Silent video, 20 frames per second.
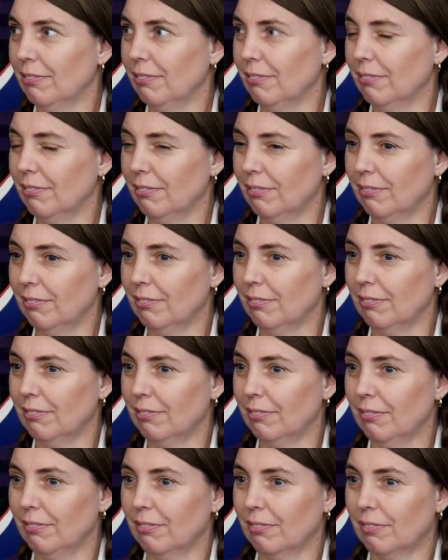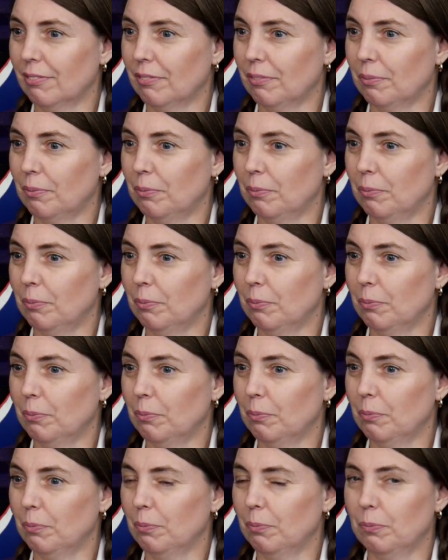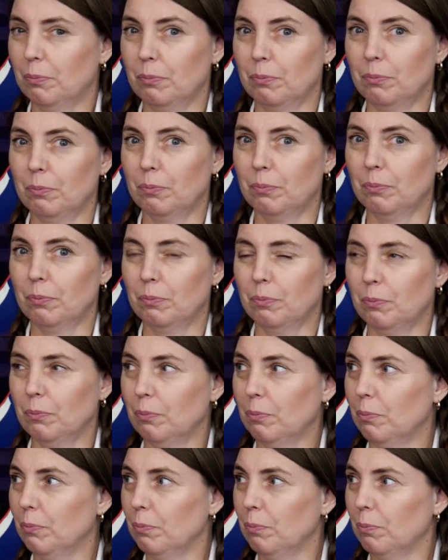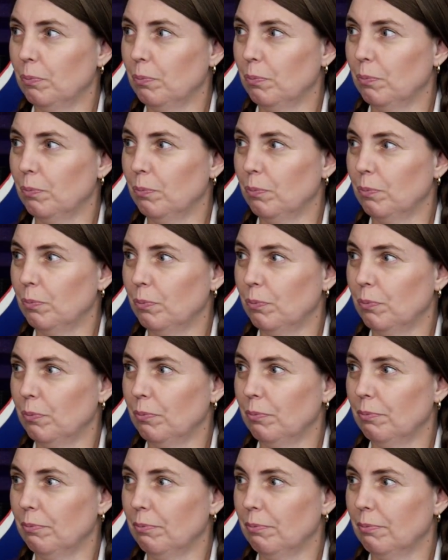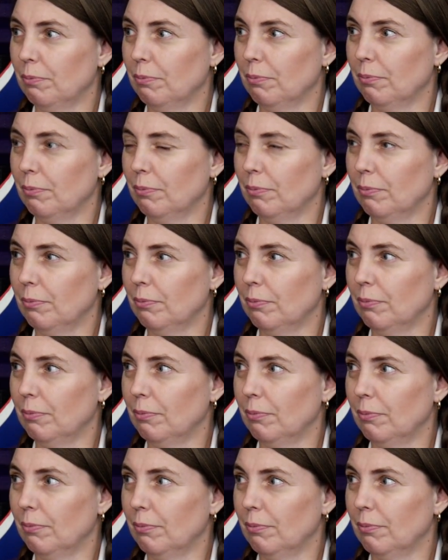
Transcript: The person shown says nothing.